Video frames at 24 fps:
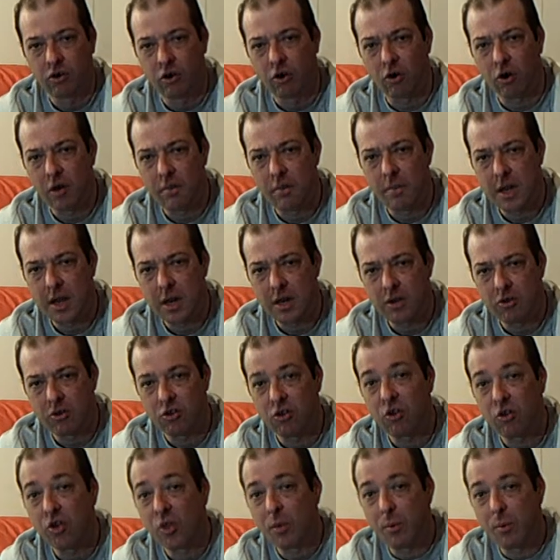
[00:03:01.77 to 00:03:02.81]
Turn them
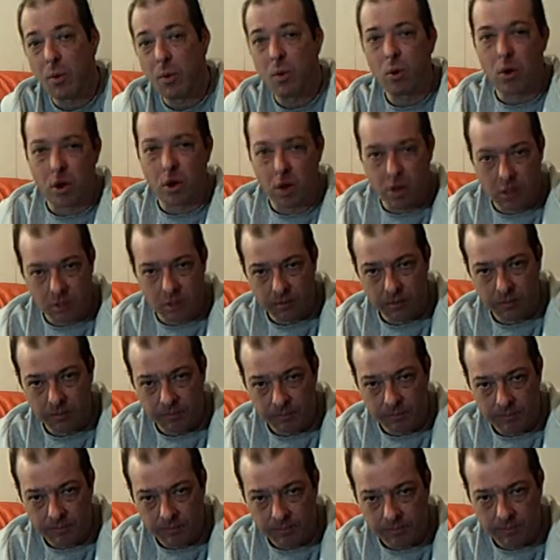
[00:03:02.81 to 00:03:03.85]
into the board.
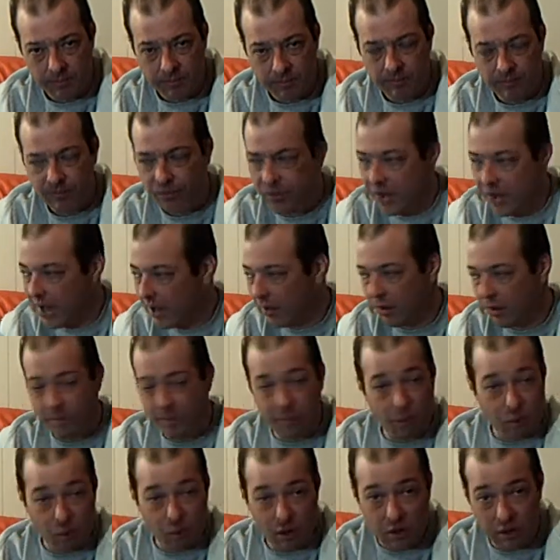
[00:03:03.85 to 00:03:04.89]
Now,
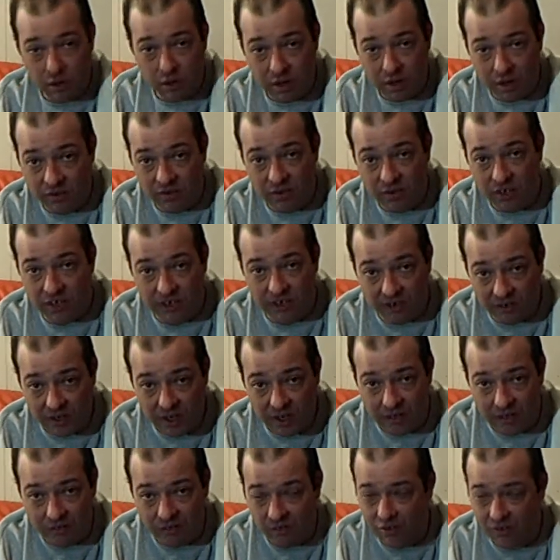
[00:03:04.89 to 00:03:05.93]
the board doesn't
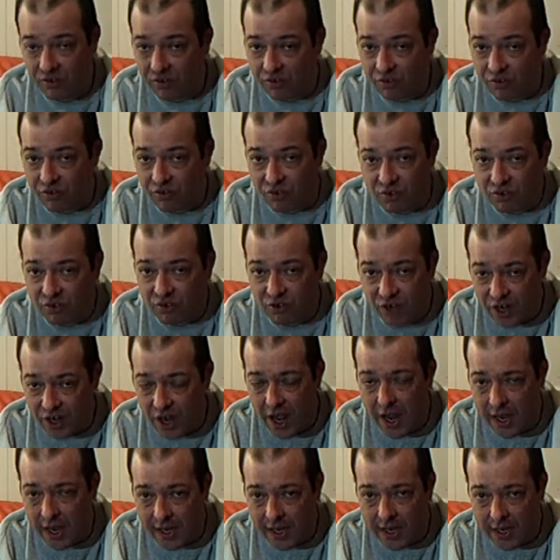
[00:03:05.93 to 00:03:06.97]
exist. This is just
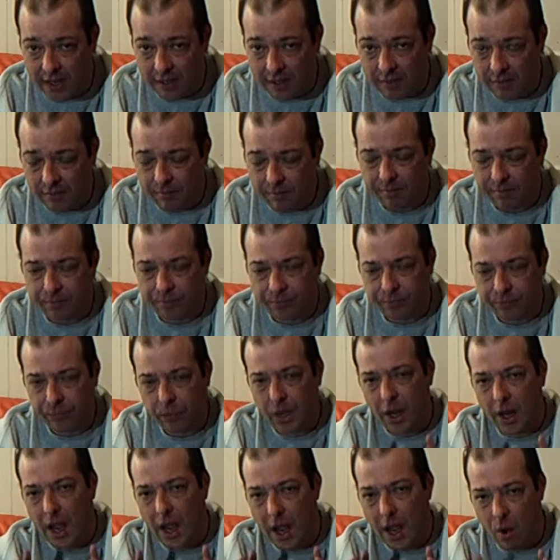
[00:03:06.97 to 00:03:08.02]
an idea.
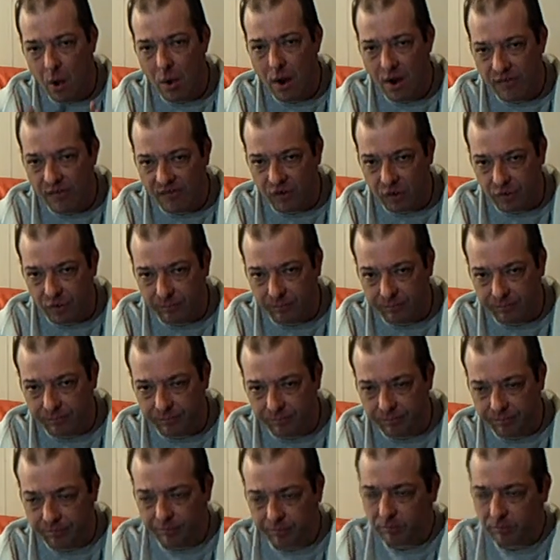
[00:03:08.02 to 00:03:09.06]
However,
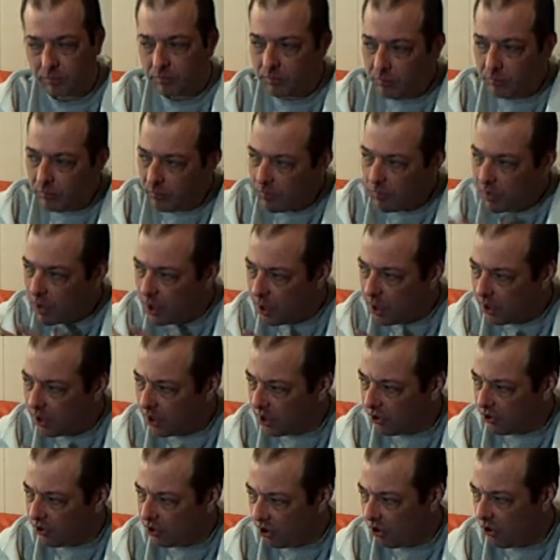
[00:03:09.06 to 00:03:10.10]

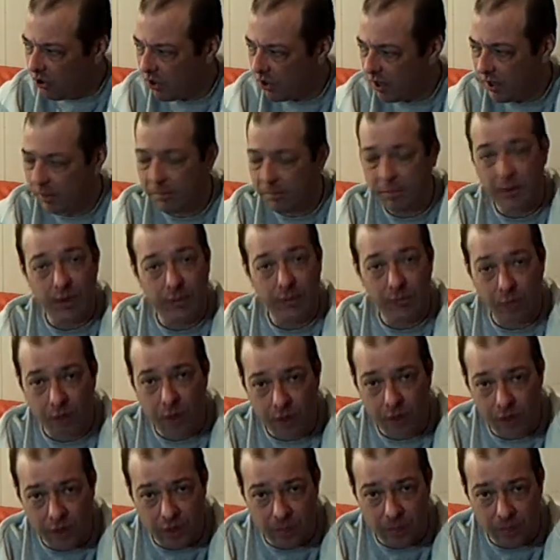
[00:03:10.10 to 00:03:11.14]
you turn these
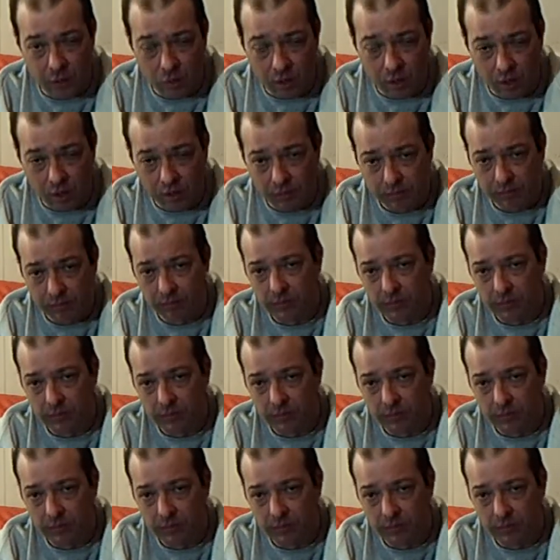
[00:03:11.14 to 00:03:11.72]
people into the board.